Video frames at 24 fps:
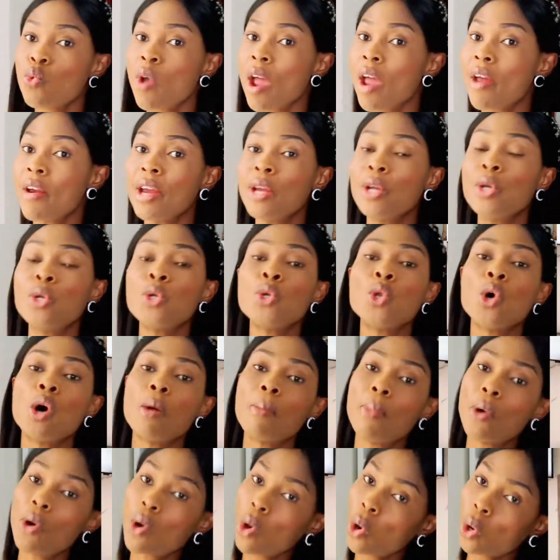wearing
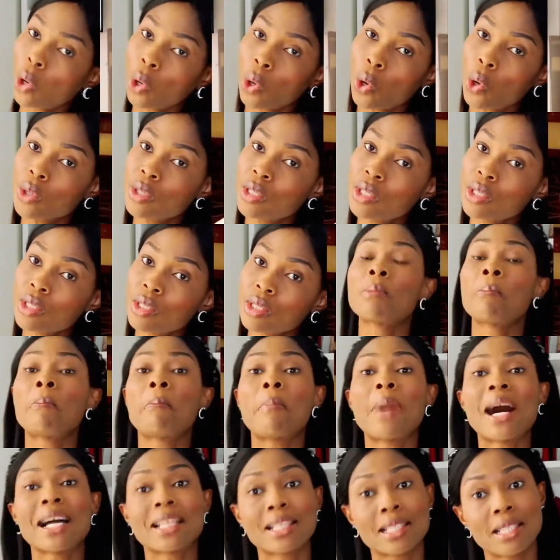noble clothes,
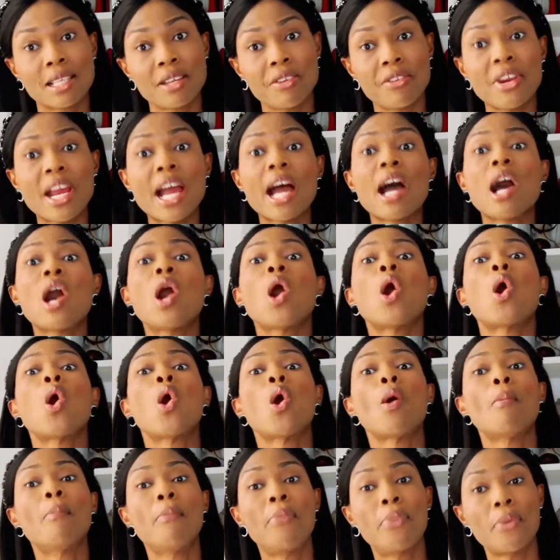material
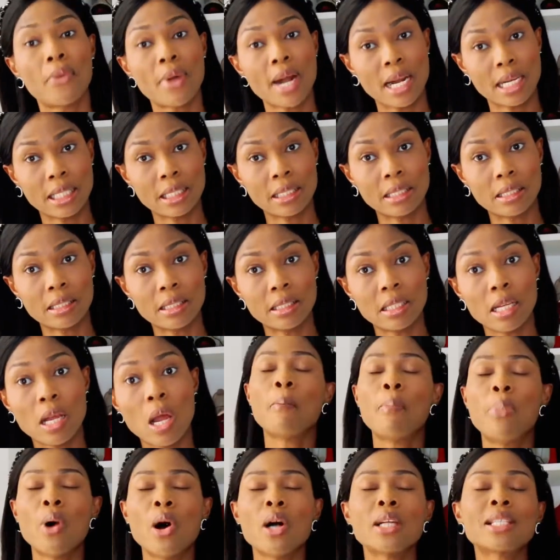or brand,
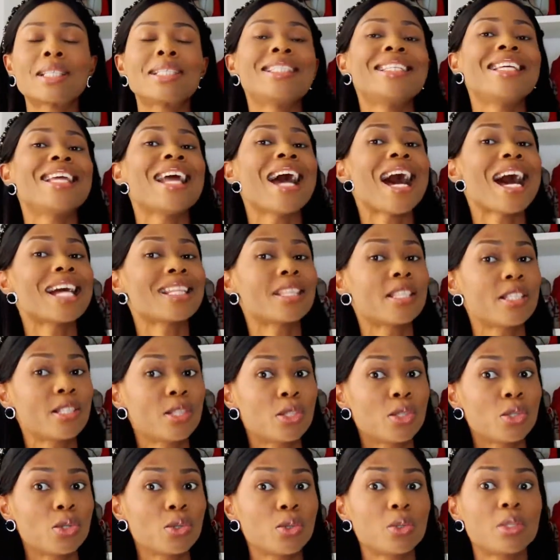but the
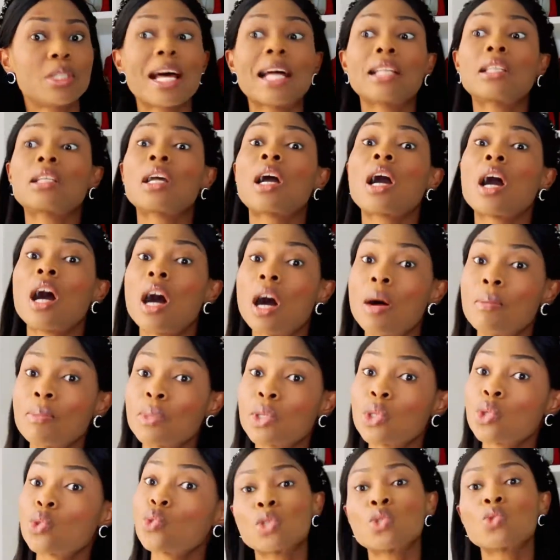attitude that
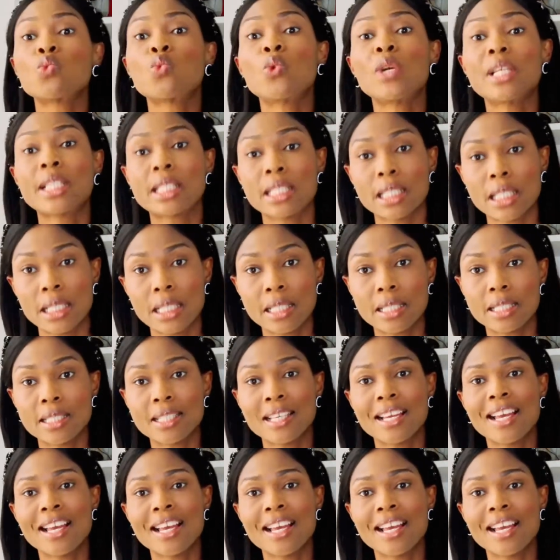comes with it.